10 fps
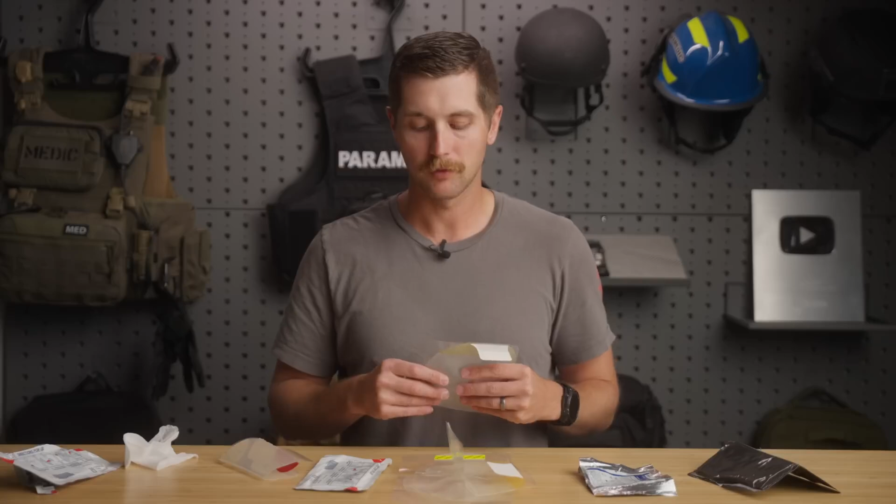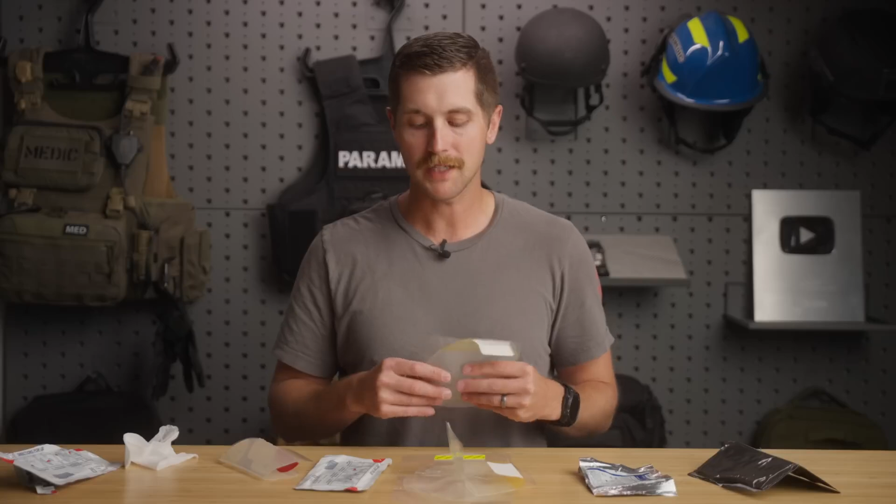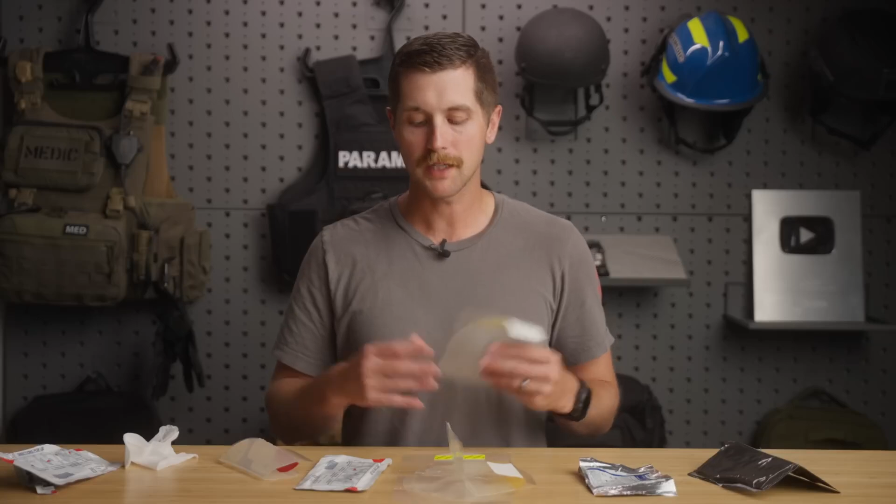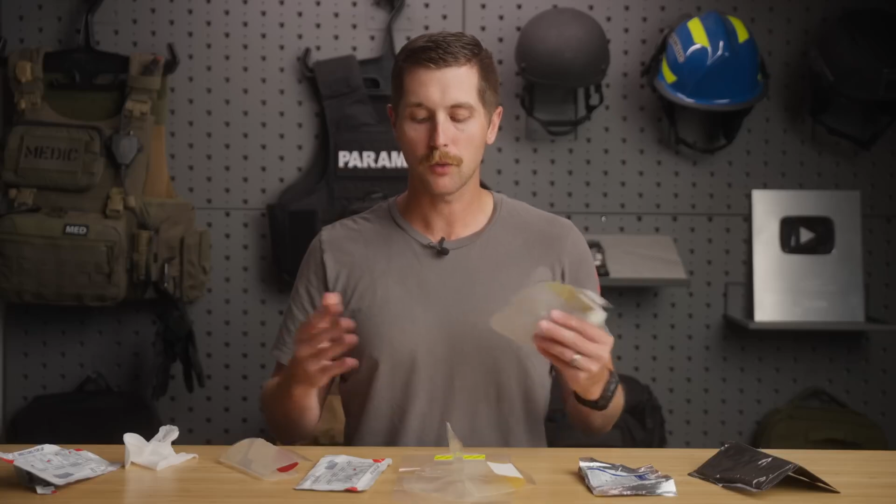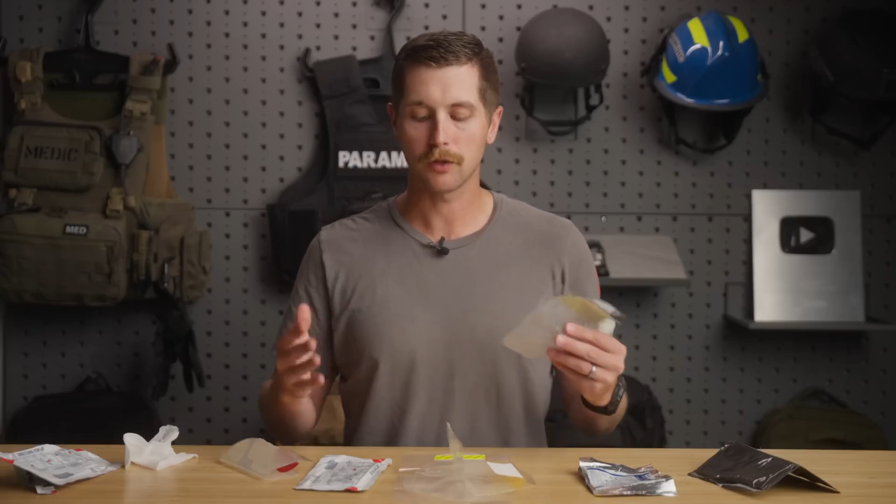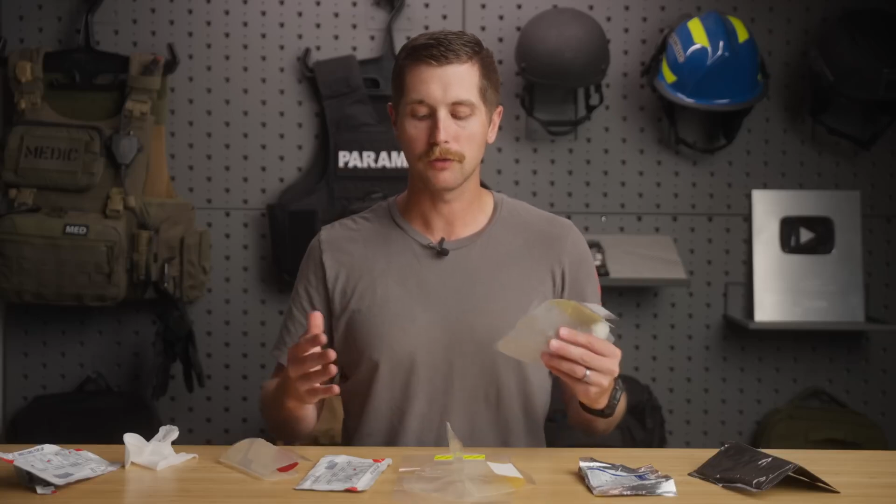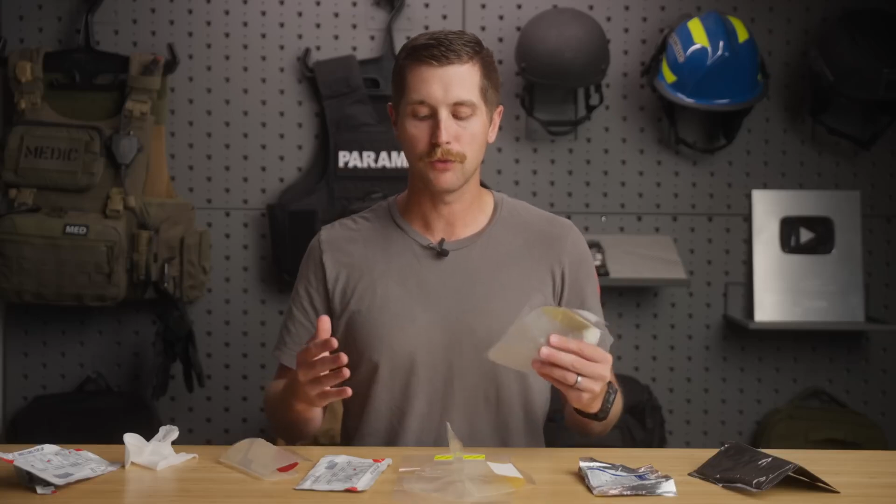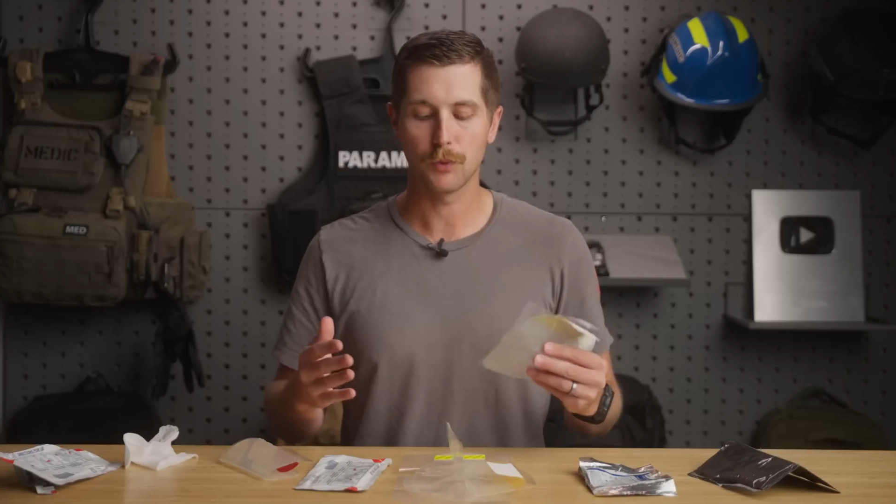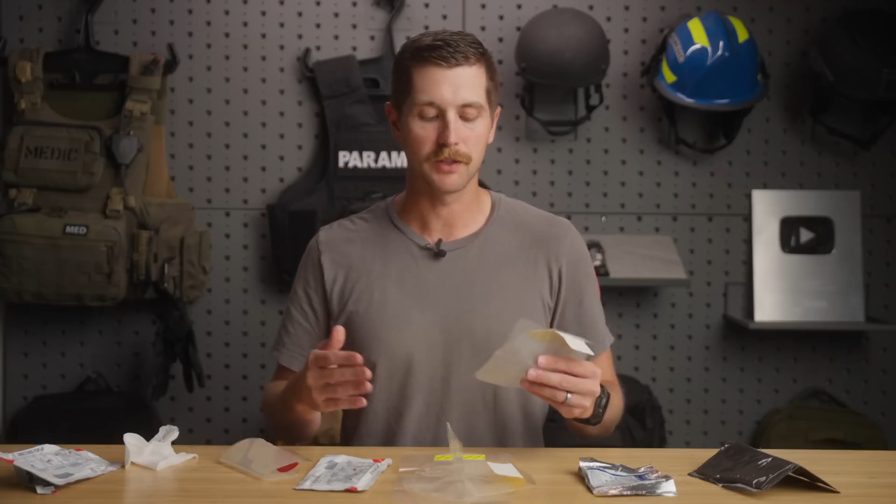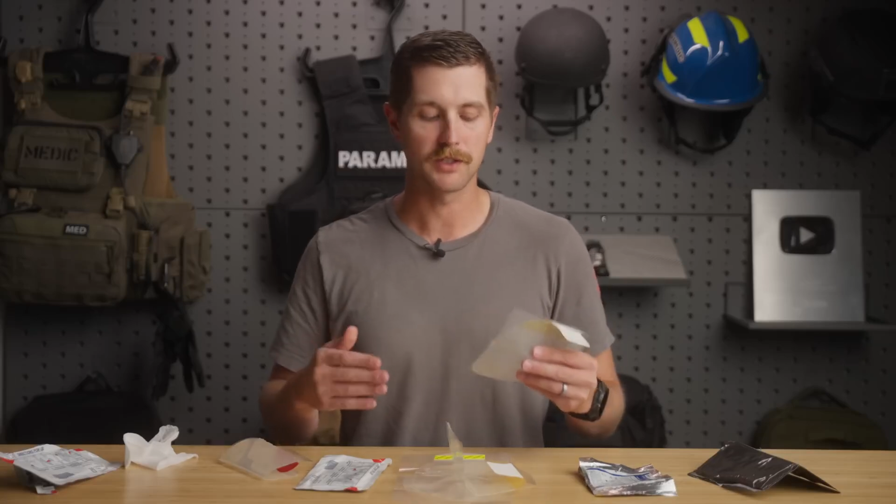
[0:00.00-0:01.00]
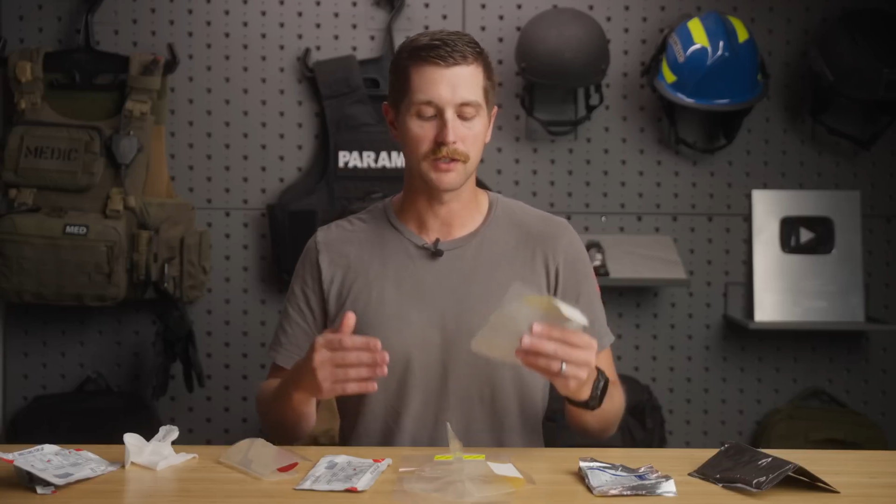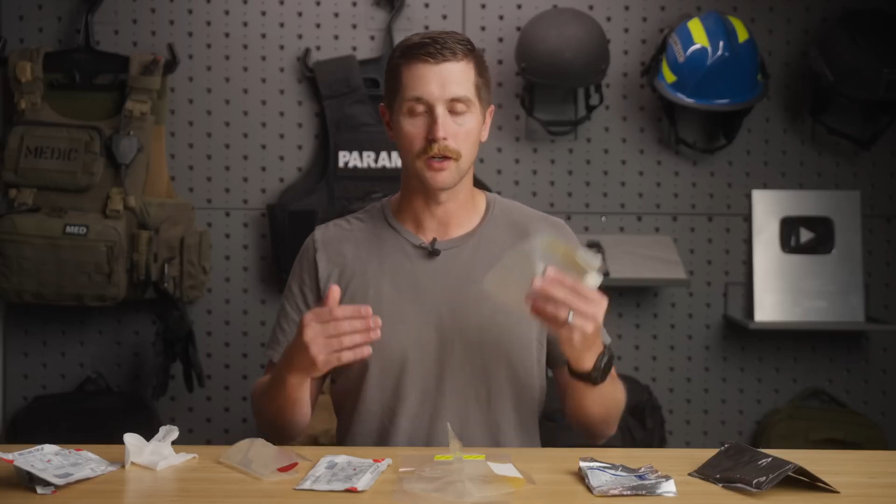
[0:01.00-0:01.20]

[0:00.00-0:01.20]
The last thing I want to leave you with is